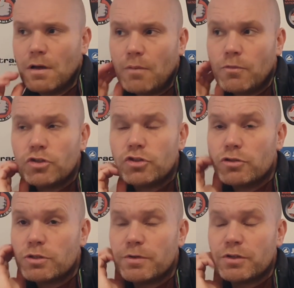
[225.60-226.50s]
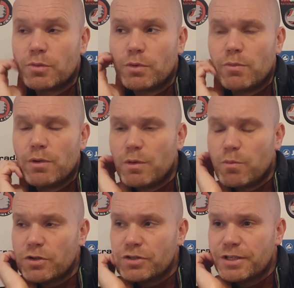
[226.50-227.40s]
I'm not sure, to be honest. We
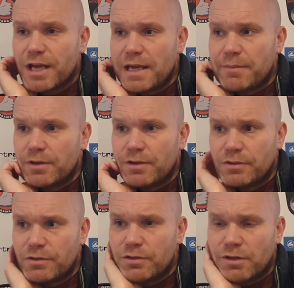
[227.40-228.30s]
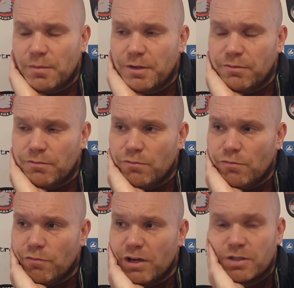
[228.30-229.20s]
watched the game and, I mean,
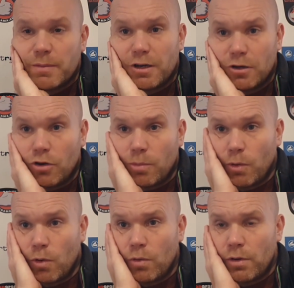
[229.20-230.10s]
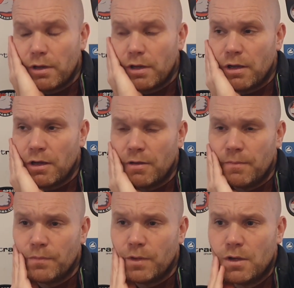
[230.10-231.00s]
Wrexham had a lot of the ball,
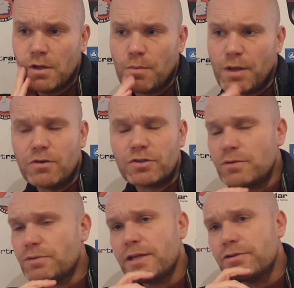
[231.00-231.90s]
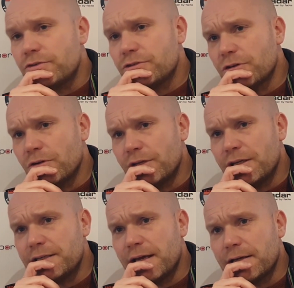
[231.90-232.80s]
but they look so dangerous on
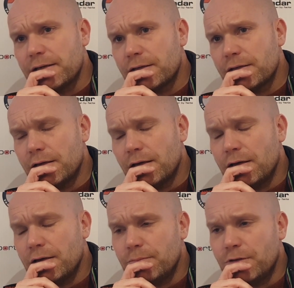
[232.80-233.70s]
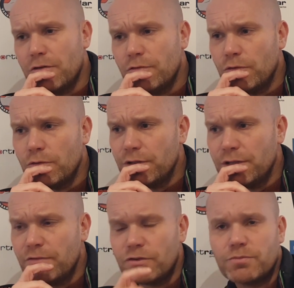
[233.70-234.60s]
the attack, Yeovil,
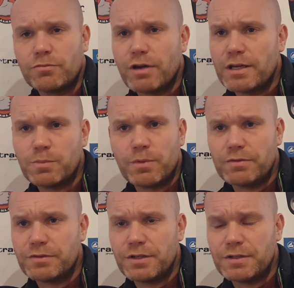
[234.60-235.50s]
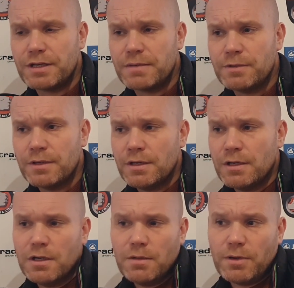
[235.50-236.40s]
and they've got some great experience in the team.
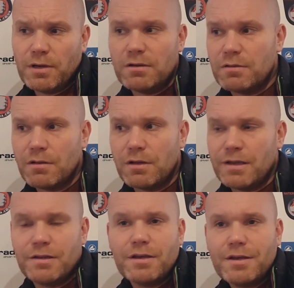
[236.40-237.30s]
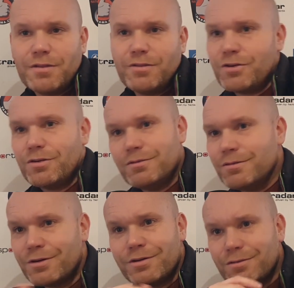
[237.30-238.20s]
But look
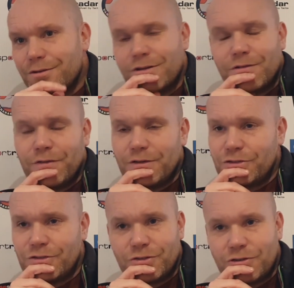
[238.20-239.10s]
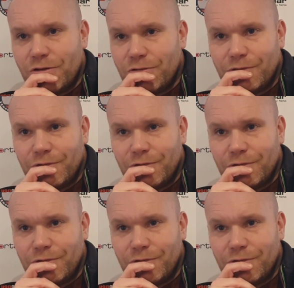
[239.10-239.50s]
at the fixtures just gone.